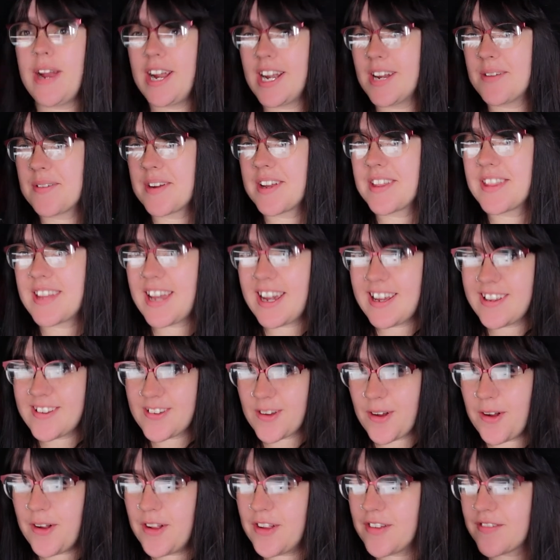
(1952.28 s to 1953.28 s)
But anyway, that
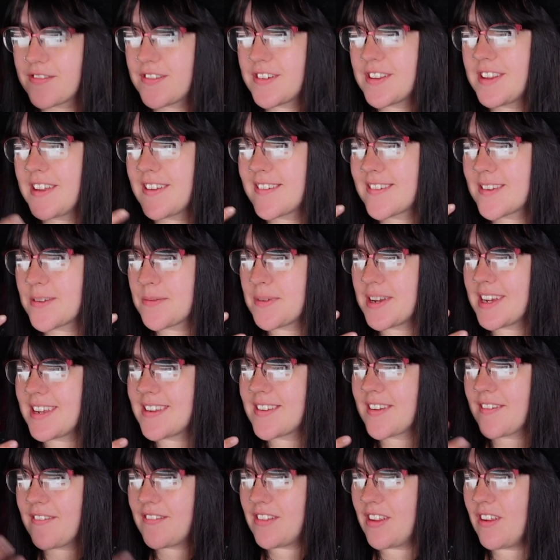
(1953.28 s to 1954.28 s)
is all for this
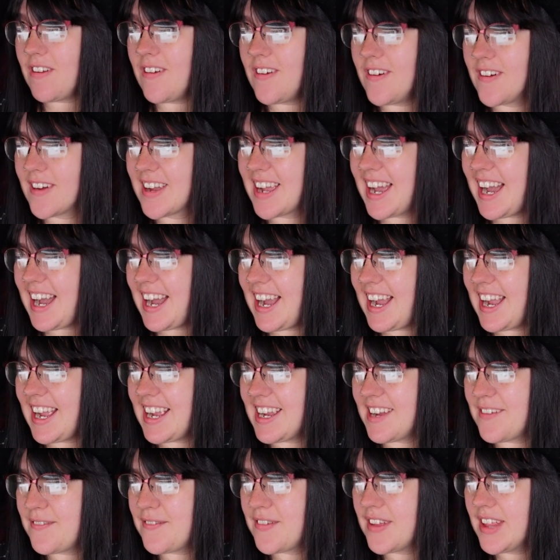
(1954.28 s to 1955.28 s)
week's vlog.
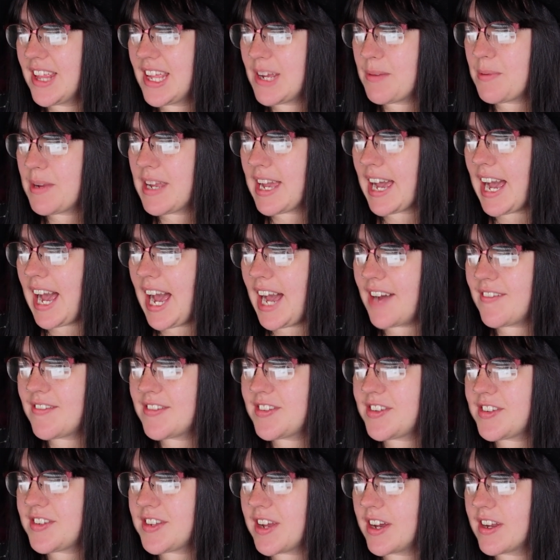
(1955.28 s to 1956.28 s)
I feel like we
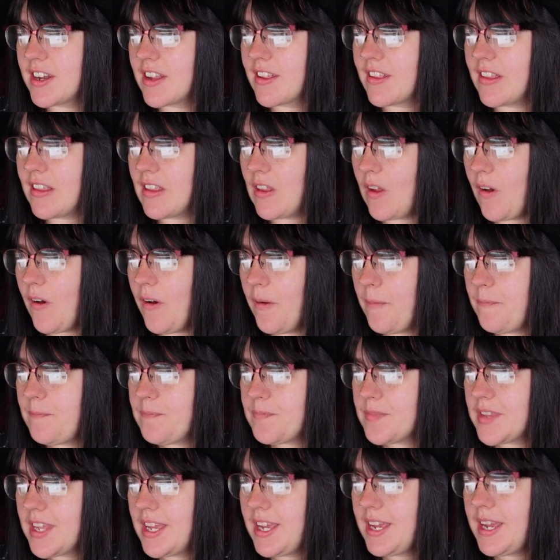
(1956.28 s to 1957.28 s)
haven't done a lot,
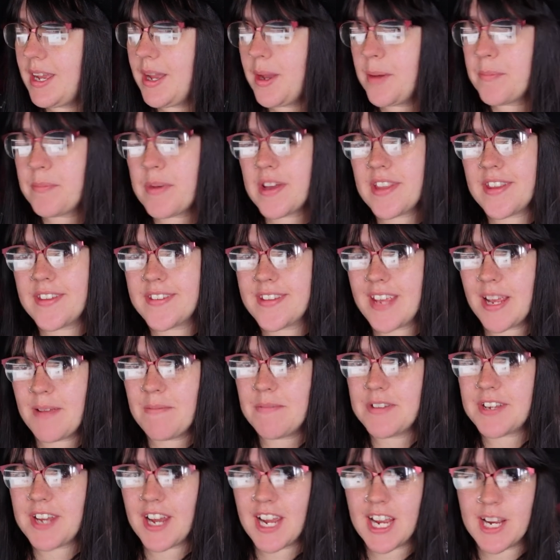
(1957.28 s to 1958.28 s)
but at the
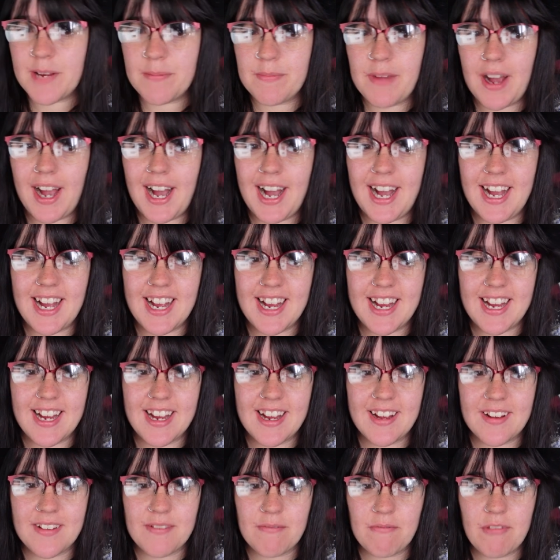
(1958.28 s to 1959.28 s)
same time,
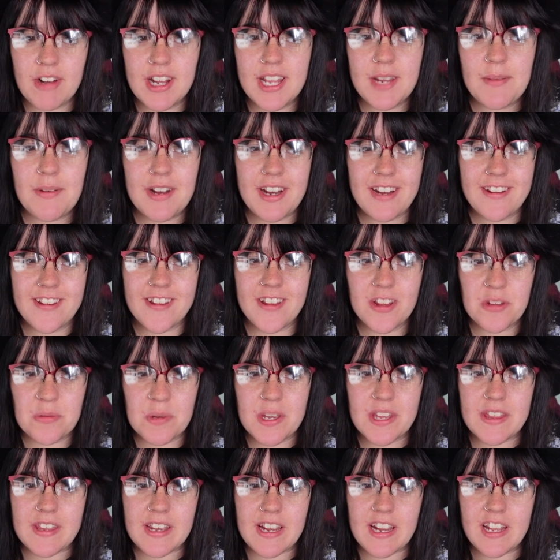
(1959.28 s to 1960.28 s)
I really went into this
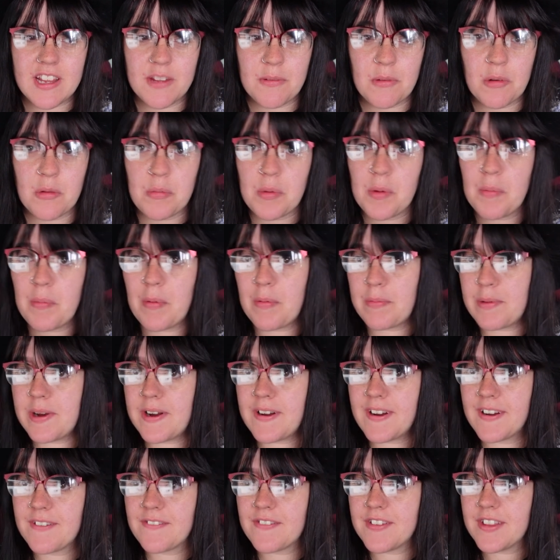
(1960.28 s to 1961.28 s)
week thinking that we'd be
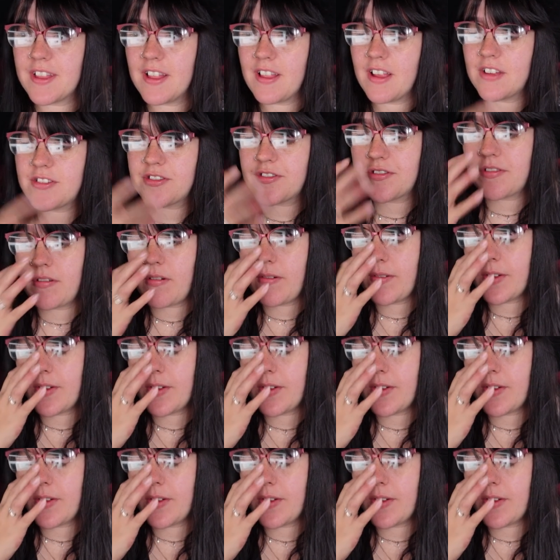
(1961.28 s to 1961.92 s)
preparing for the literature